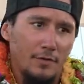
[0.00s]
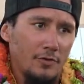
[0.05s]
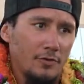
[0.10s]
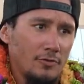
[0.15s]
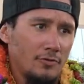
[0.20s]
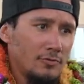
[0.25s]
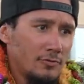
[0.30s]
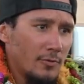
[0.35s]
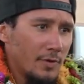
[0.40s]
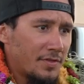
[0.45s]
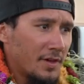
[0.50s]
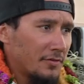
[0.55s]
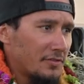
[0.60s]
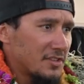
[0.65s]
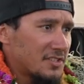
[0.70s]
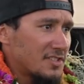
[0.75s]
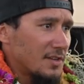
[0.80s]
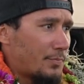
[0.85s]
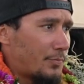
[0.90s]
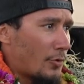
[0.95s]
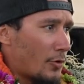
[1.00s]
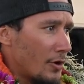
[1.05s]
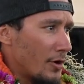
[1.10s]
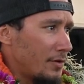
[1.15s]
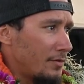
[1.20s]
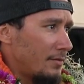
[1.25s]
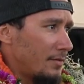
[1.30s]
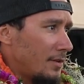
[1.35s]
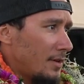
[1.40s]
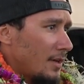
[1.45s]
you, without the
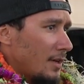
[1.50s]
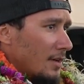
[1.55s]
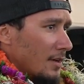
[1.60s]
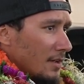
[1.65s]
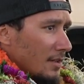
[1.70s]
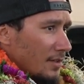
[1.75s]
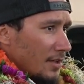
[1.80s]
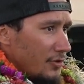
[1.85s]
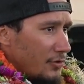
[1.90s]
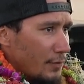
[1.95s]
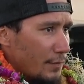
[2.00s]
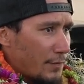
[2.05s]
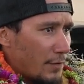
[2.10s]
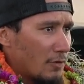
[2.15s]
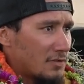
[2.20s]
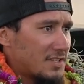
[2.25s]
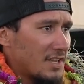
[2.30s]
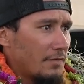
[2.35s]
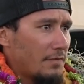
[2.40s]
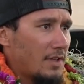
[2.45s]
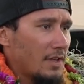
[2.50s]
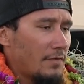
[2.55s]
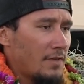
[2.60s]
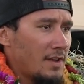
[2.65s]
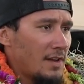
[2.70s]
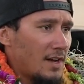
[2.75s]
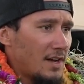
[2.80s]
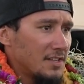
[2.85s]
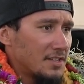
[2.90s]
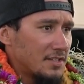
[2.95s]
support that you folks have
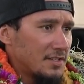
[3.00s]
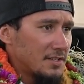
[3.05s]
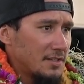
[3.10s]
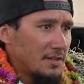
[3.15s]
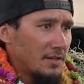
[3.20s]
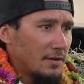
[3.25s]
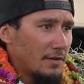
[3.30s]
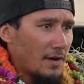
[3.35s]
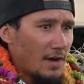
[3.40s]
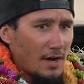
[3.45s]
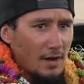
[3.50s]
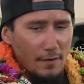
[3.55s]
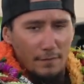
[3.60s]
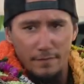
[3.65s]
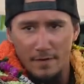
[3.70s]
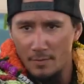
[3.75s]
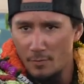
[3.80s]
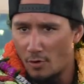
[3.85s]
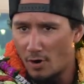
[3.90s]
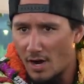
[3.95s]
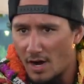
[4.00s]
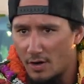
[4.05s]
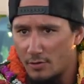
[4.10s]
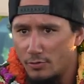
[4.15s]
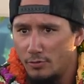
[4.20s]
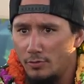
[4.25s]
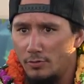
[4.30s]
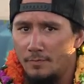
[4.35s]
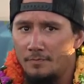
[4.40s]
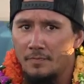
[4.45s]
given us uh, from
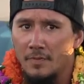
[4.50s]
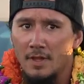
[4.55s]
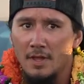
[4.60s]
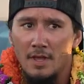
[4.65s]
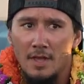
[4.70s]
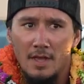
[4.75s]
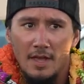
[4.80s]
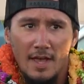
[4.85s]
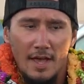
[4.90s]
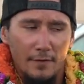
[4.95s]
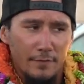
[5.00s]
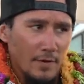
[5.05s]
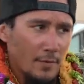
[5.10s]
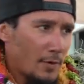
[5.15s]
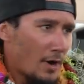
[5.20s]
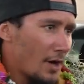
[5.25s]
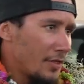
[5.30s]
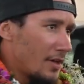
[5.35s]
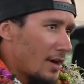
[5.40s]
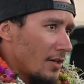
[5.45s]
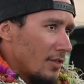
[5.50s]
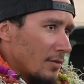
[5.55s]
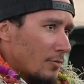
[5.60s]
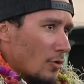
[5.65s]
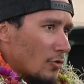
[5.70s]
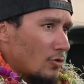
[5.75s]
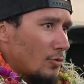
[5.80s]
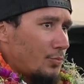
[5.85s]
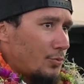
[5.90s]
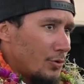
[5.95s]
Oahu and from all the other
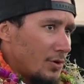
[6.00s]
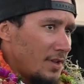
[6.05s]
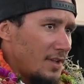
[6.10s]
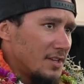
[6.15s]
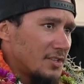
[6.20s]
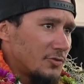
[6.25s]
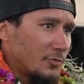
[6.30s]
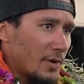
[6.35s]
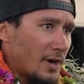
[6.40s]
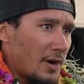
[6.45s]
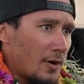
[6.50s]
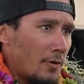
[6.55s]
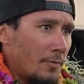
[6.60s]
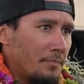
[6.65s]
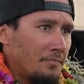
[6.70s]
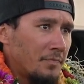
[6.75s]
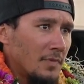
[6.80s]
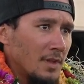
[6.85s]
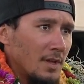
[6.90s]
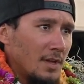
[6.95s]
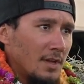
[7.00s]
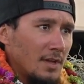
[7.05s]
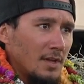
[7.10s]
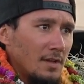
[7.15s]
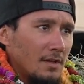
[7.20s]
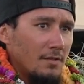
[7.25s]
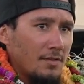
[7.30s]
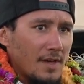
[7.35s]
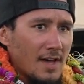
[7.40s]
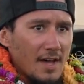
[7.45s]
Mokupuni as well,
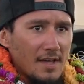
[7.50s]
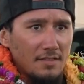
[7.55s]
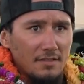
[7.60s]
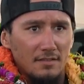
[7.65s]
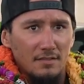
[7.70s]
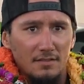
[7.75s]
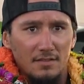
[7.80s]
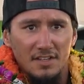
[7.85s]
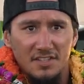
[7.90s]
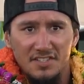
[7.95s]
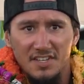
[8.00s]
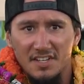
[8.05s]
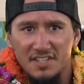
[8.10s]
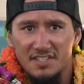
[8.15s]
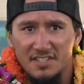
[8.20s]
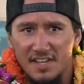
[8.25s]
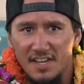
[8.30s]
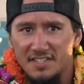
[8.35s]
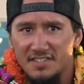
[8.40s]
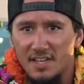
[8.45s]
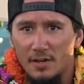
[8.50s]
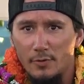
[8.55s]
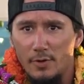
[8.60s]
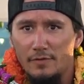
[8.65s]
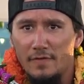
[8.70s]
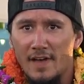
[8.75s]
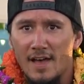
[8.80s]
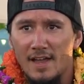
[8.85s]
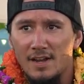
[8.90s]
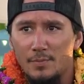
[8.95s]
that the success that
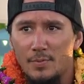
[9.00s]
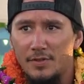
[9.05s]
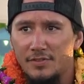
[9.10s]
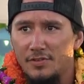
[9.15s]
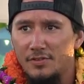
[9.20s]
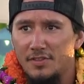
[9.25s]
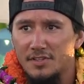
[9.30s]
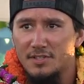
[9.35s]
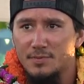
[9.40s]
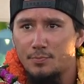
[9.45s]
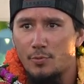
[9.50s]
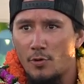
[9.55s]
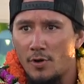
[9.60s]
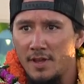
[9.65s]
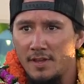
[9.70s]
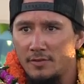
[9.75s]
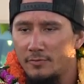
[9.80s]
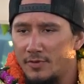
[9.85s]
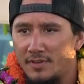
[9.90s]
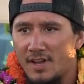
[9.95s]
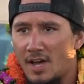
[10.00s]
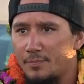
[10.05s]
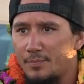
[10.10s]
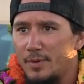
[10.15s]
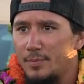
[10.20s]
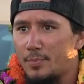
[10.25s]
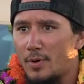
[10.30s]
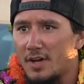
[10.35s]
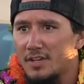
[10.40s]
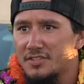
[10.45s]
we've had up until this point would not
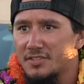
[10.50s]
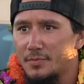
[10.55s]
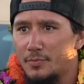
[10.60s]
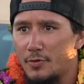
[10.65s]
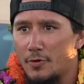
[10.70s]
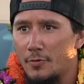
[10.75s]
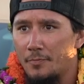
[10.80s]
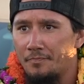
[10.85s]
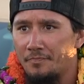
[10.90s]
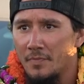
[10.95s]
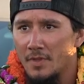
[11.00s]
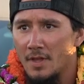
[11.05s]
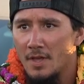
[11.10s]
be possible.